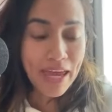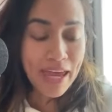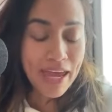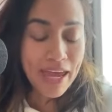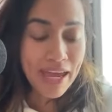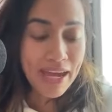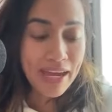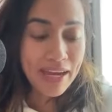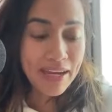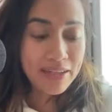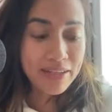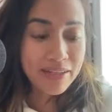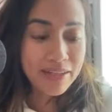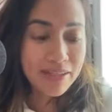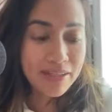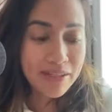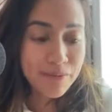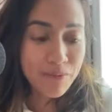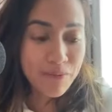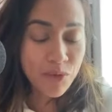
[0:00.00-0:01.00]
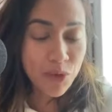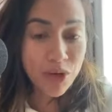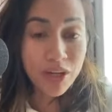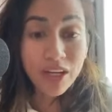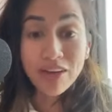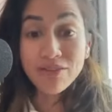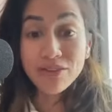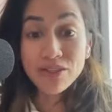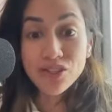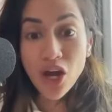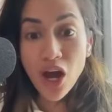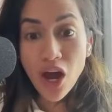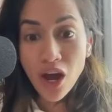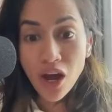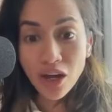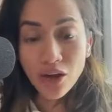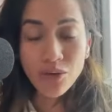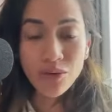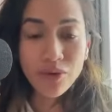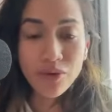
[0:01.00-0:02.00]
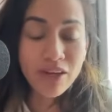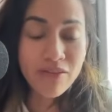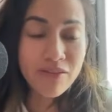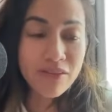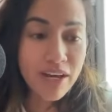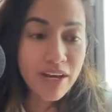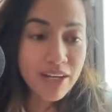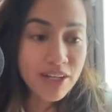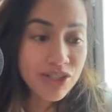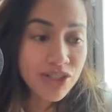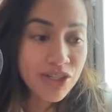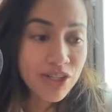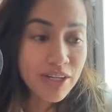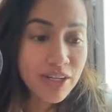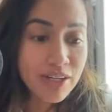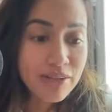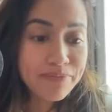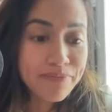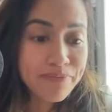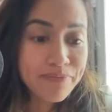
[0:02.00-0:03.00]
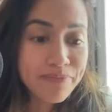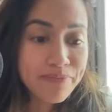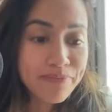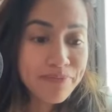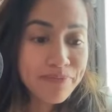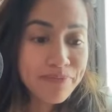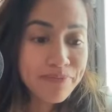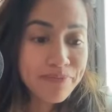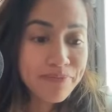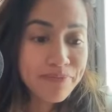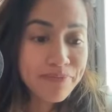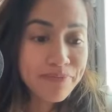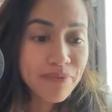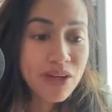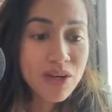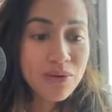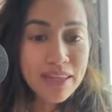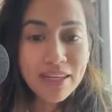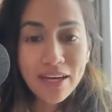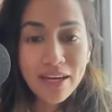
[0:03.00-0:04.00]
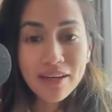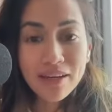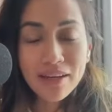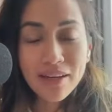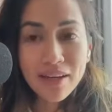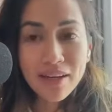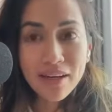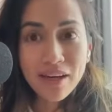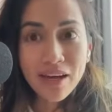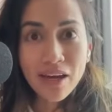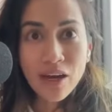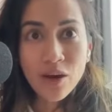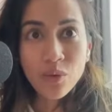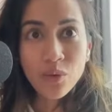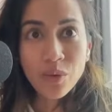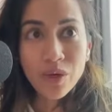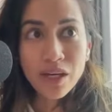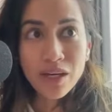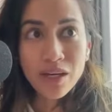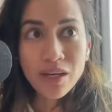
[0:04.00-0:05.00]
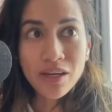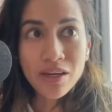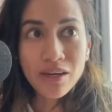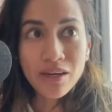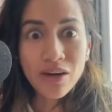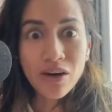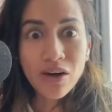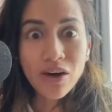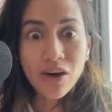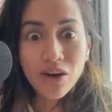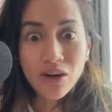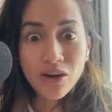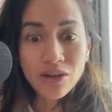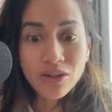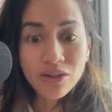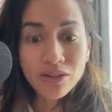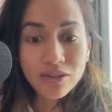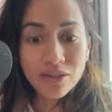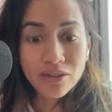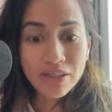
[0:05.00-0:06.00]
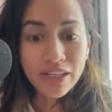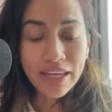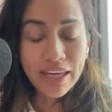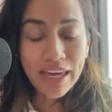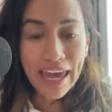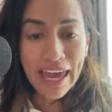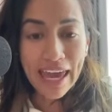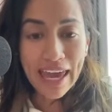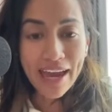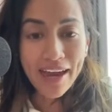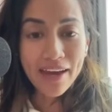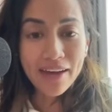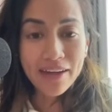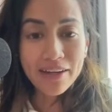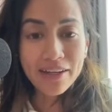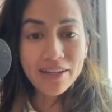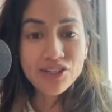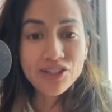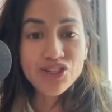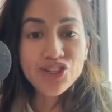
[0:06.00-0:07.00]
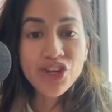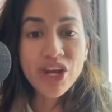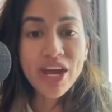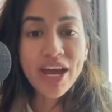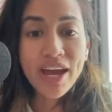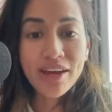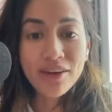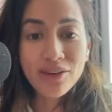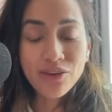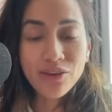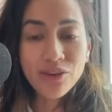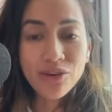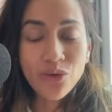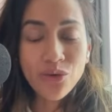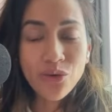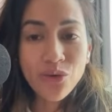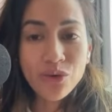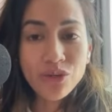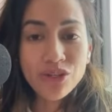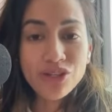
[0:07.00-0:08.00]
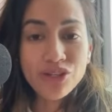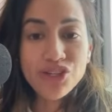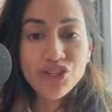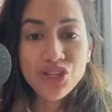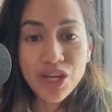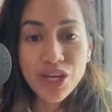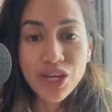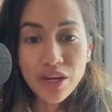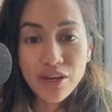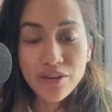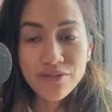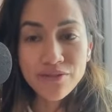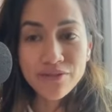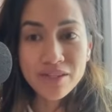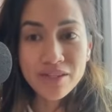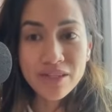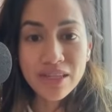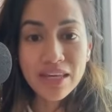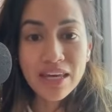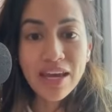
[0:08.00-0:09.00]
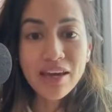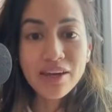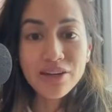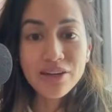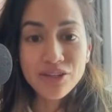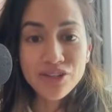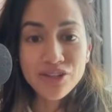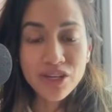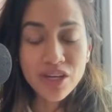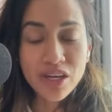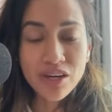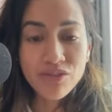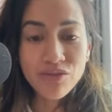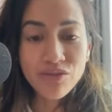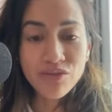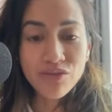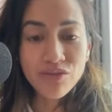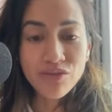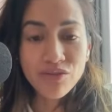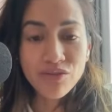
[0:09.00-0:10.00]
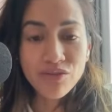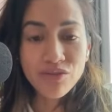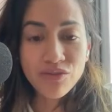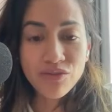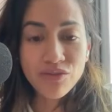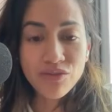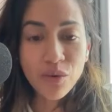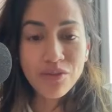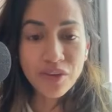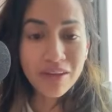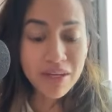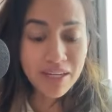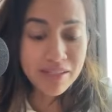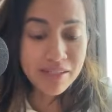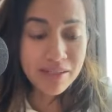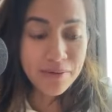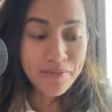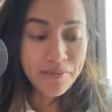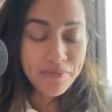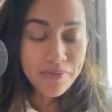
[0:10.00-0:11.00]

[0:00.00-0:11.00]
and, or give a talk or give a lecture? And, you know, I think that we all can channel or shift the energy of what we're feeling, because,